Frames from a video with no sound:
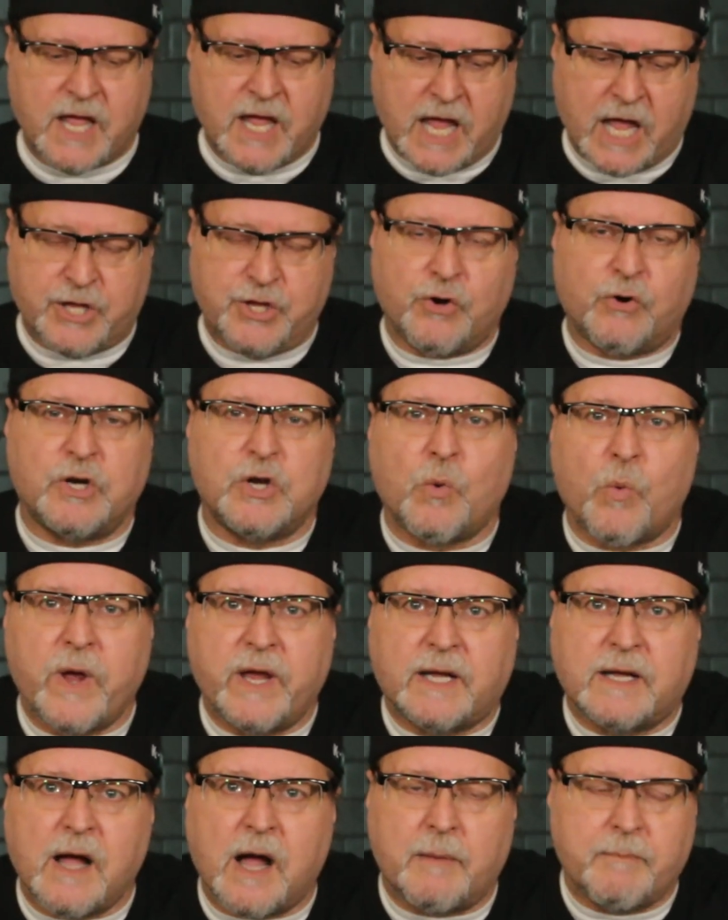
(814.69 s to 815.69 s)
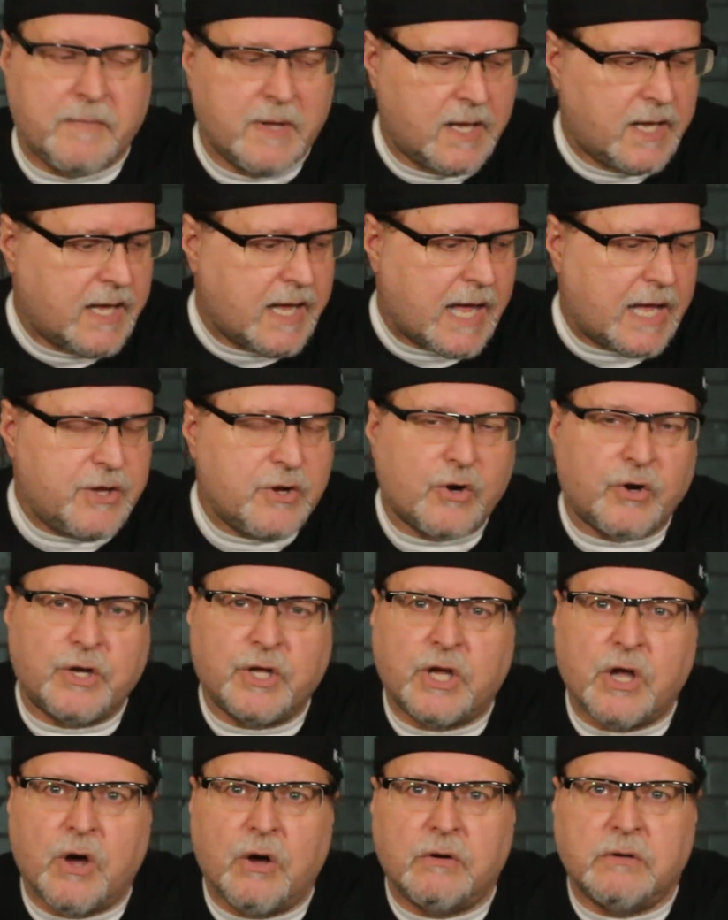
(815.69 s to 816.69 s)
And you're going to wake up and you're going to
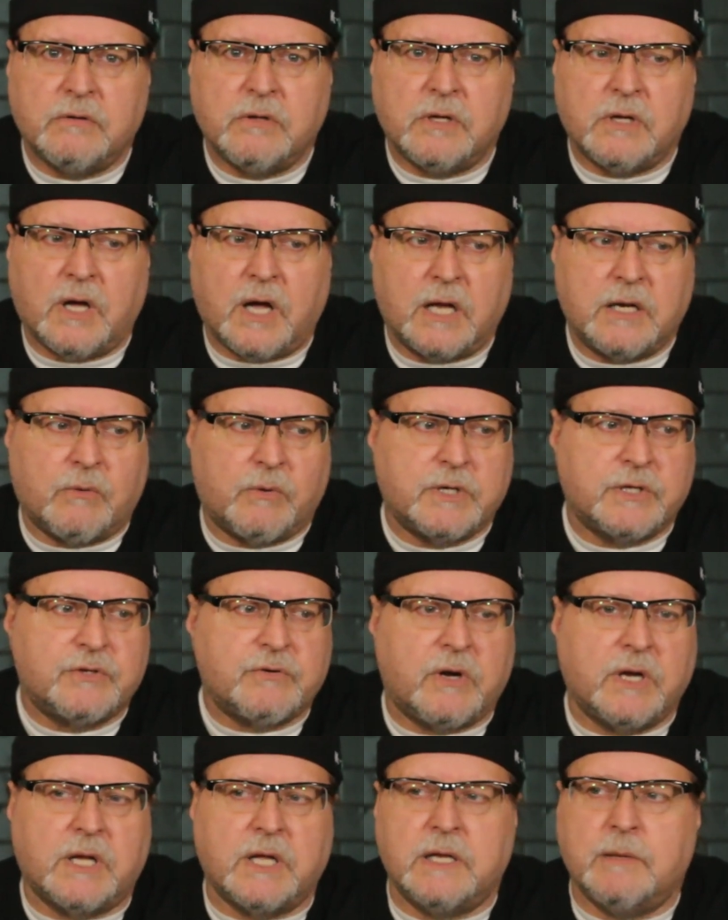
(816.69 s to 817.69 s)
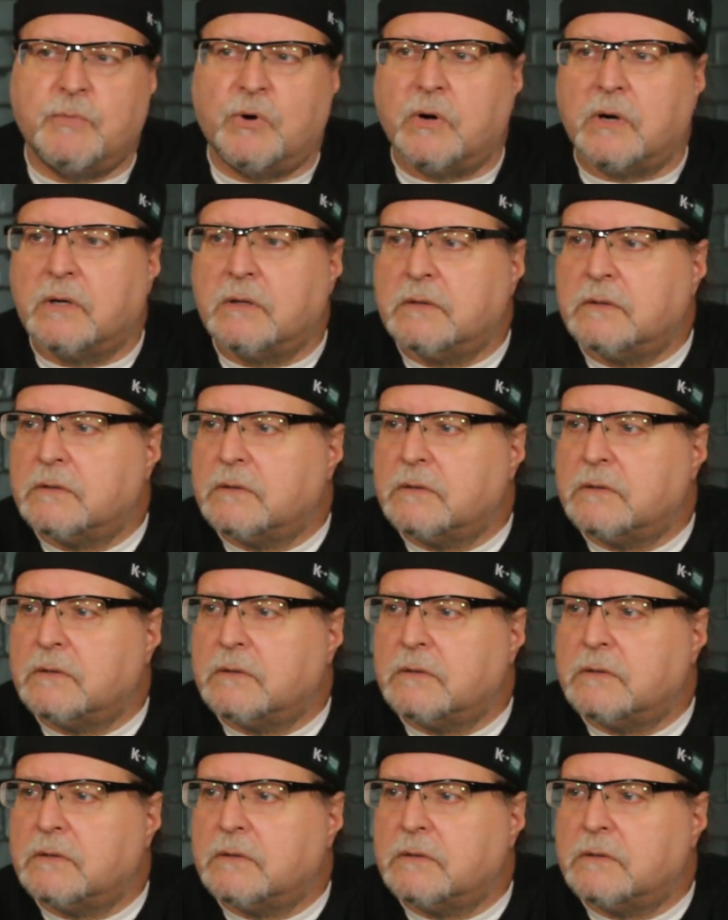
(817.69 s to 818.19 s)
go, I don't want to drink anymore.